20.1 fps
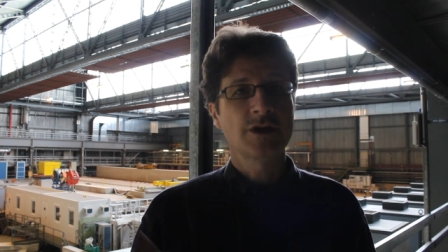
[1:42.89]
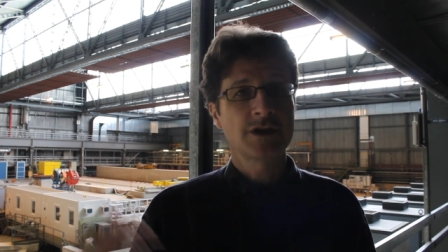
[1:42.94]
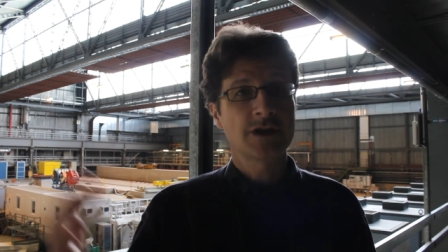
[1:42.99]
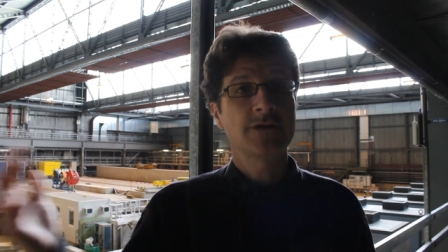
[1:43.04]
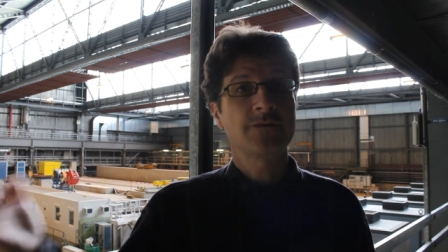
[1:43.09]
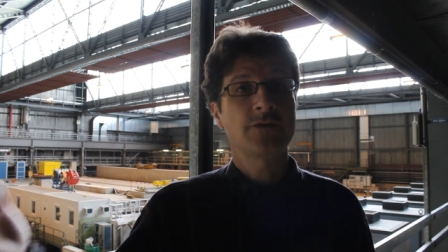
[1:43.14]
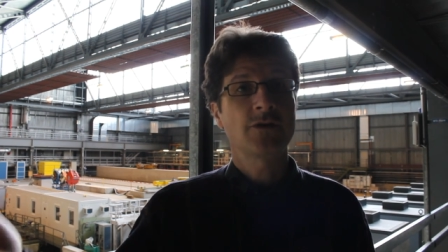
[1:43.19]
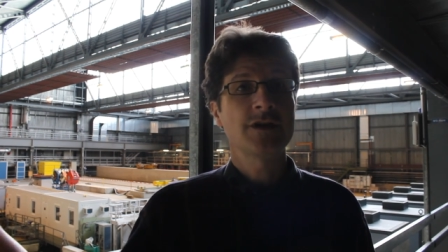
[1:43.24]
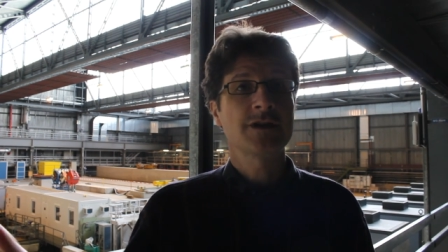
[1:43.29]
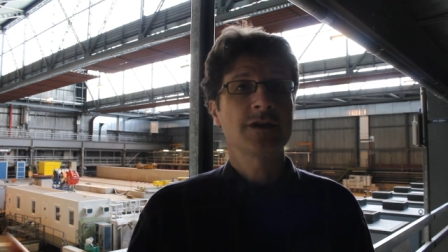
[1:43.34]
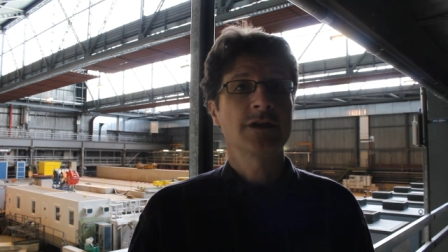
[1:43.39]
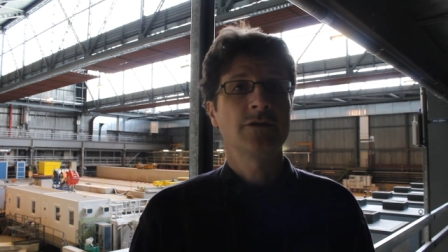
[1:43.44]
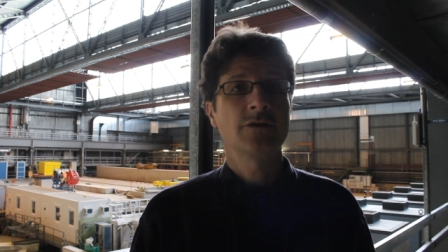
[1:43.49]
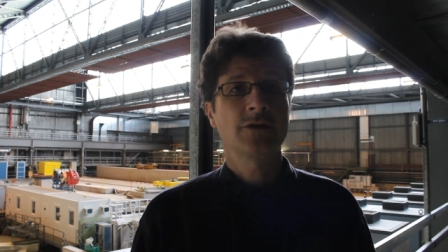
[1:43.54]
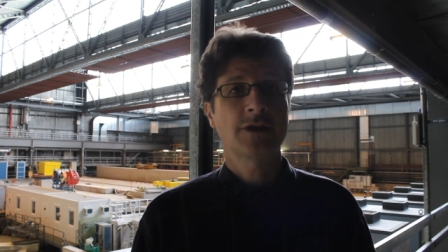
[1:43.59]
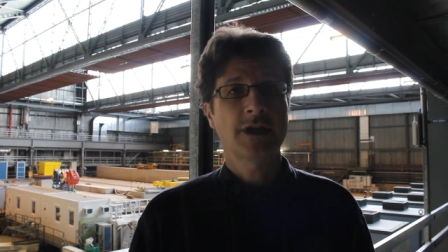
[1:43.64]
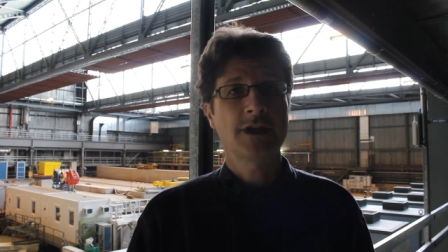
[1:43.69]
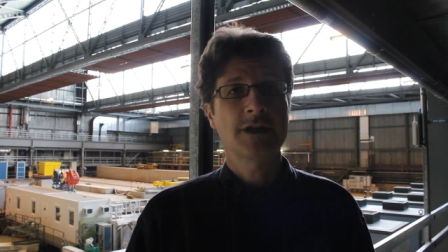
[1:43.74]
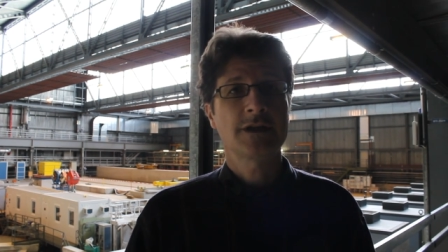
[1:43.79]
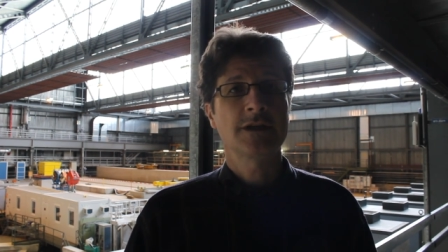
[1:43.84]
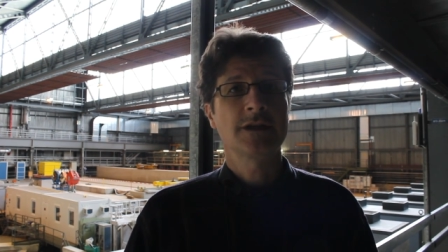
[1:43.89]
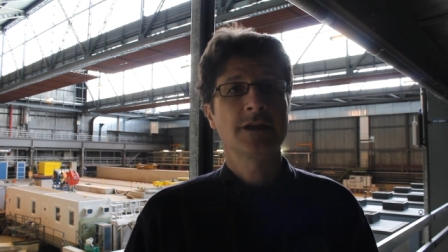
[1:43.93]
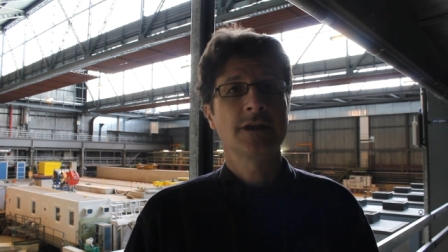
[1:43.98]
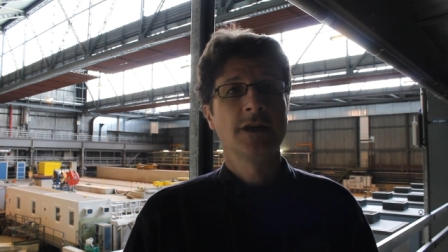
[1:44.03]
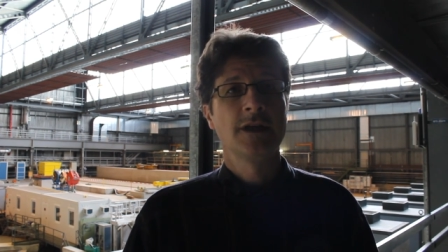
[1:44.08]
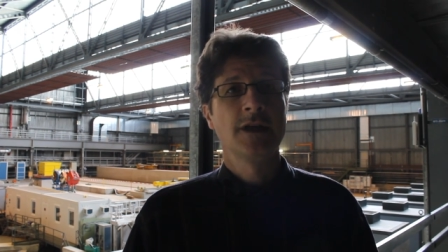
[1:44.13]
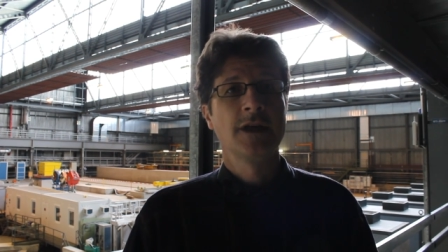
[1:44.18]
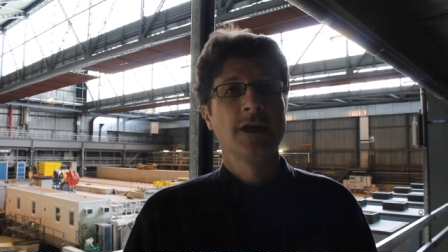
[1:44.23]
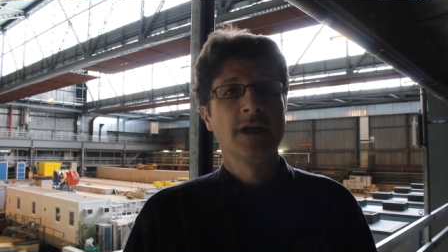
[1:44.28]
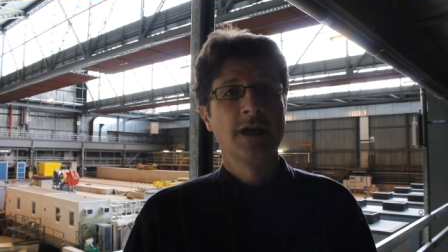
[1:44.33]
This is, for instance, the case in
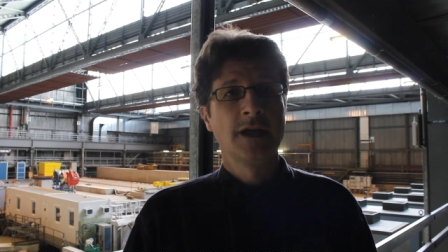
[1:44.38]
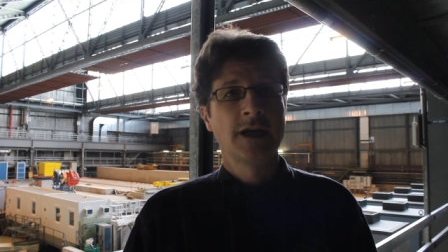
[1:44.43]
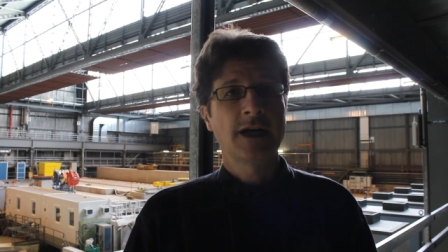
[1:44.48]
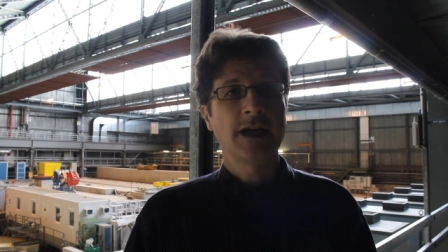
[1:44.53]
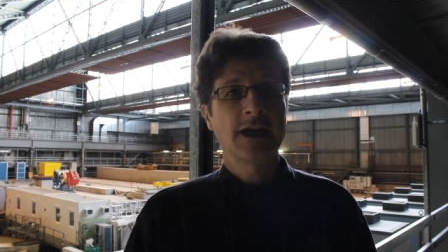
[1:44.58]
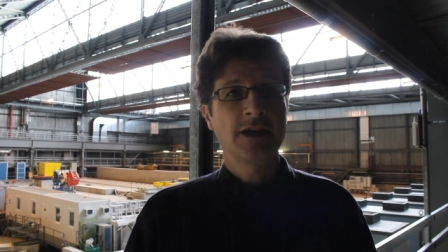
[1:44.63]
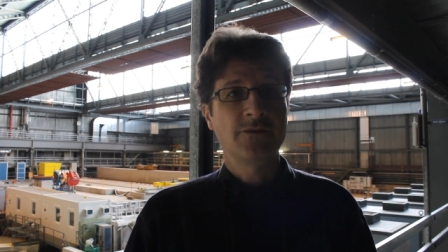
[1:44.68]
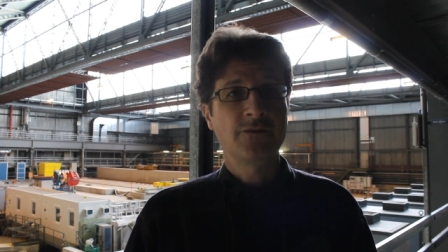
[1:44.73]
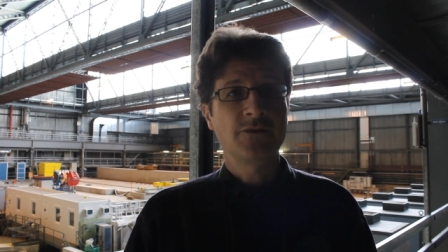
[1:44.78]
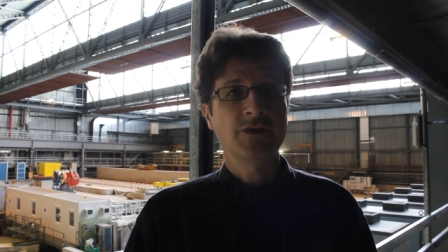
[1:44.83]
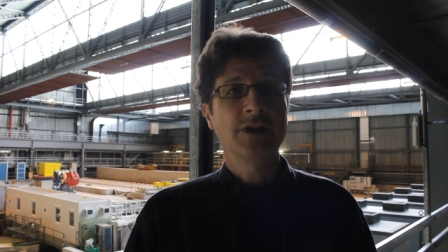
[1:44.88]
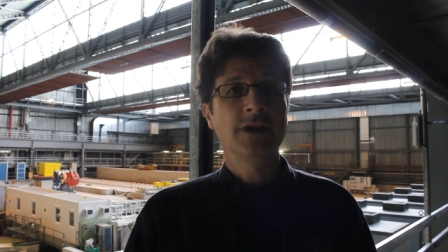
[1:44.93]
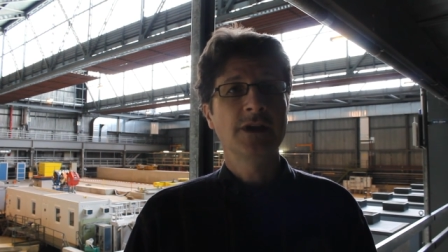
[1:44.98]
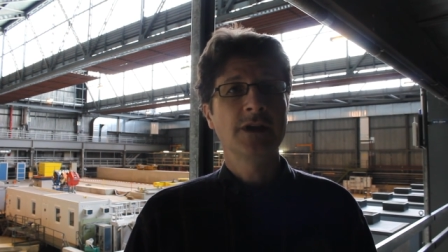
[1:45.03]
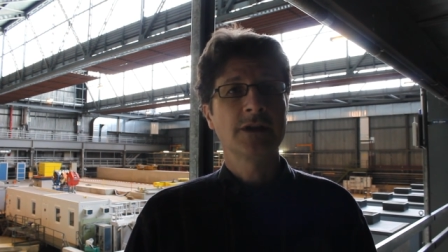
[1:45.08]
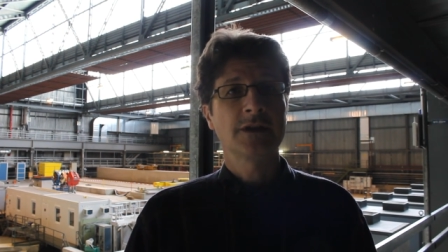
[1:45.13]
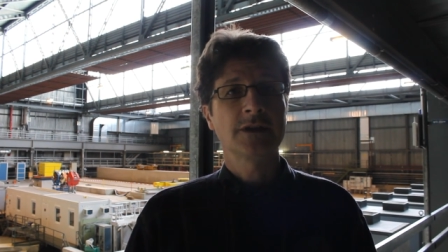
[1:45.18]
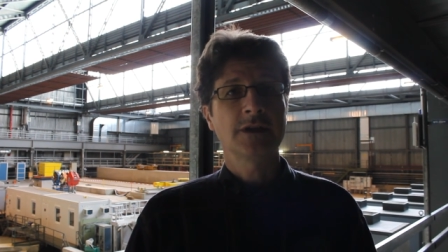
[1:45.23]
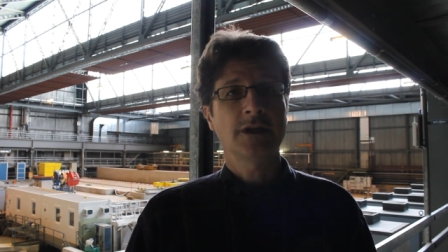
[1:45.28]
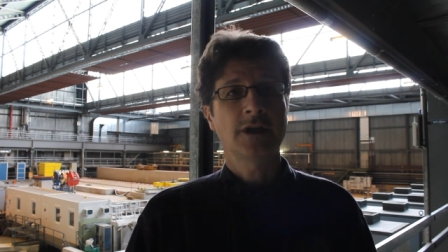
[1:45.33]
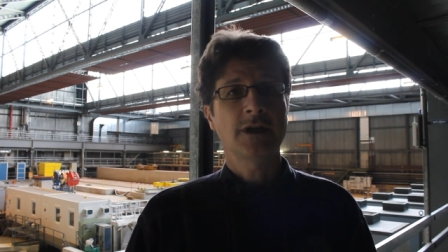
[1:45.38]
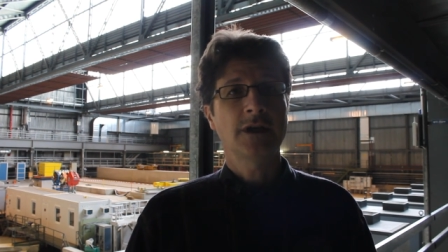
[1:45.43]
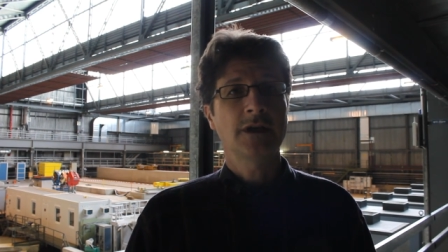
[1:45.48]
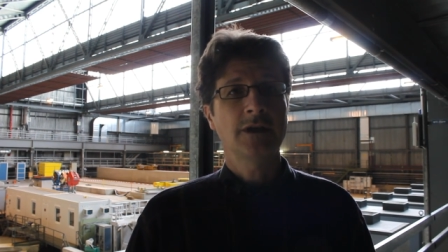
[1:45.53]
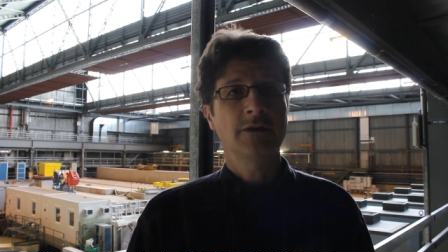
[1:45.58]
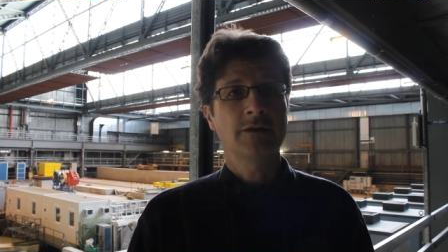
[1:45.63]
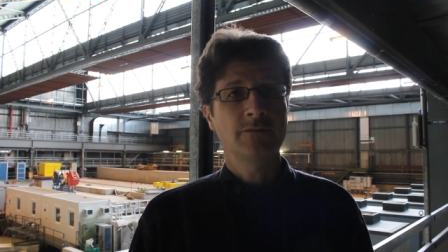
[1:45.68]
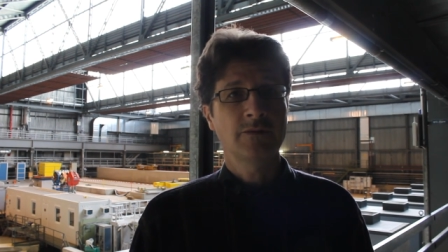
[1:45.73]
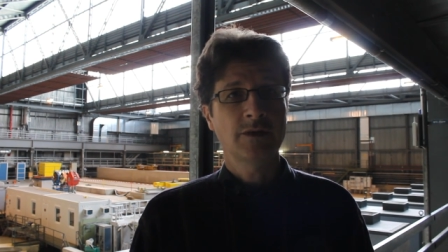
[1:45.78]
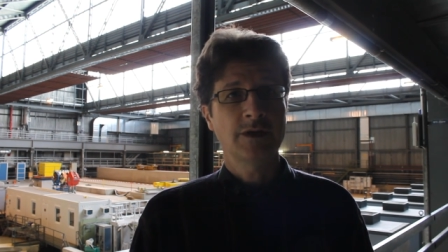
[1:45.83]
high field
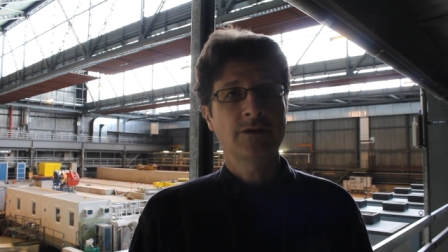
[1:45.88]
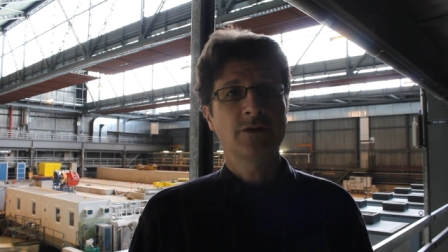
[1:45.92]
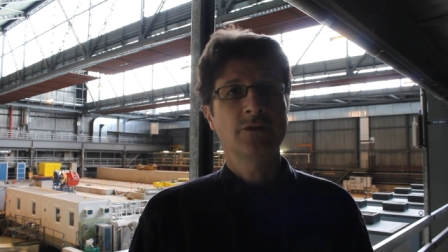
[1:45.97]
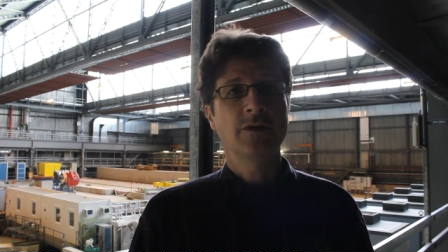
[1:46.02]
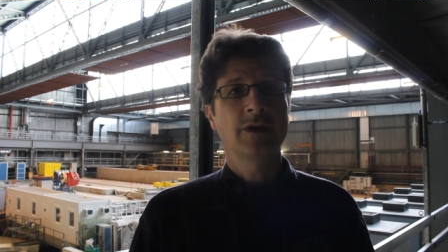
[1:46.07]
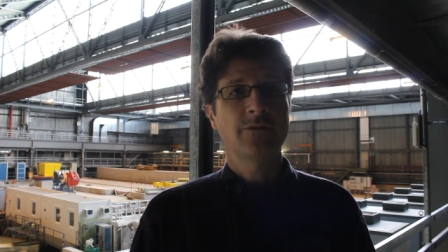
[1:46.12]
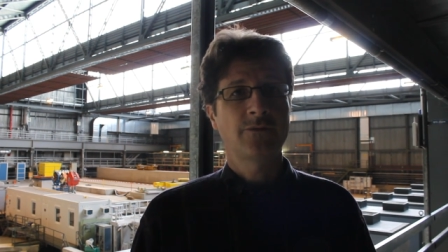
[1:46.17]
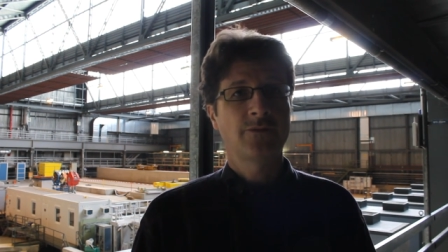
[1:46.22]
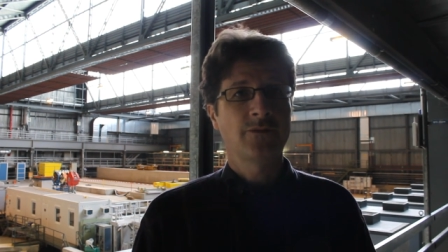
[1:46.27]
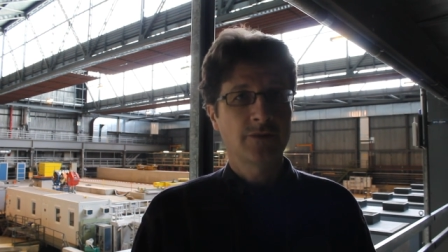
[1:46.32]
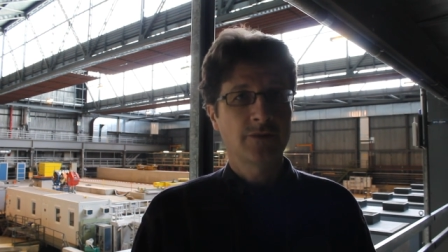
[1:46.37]
where you have